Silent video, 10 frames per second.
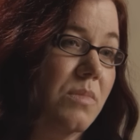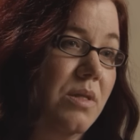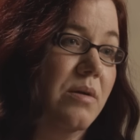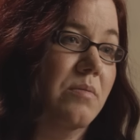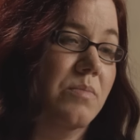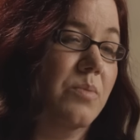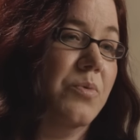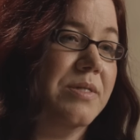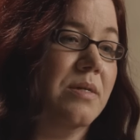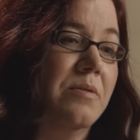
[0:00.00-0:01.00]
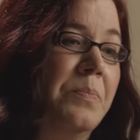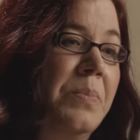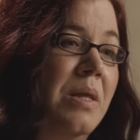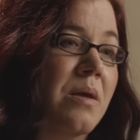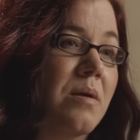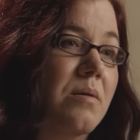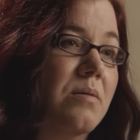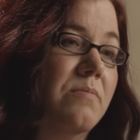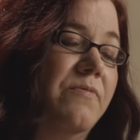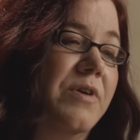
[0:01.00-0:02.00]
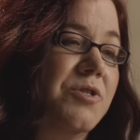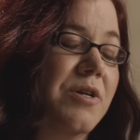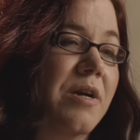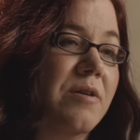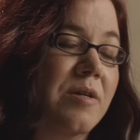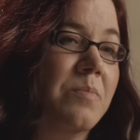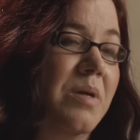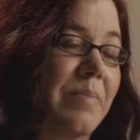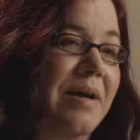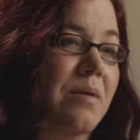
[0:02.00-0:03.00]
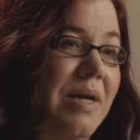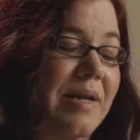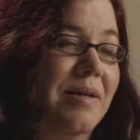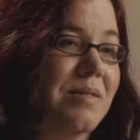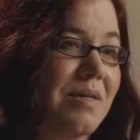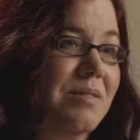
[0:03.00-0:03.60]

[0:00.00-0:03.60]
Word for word: the, the prison, foster care dumped me back in my dad's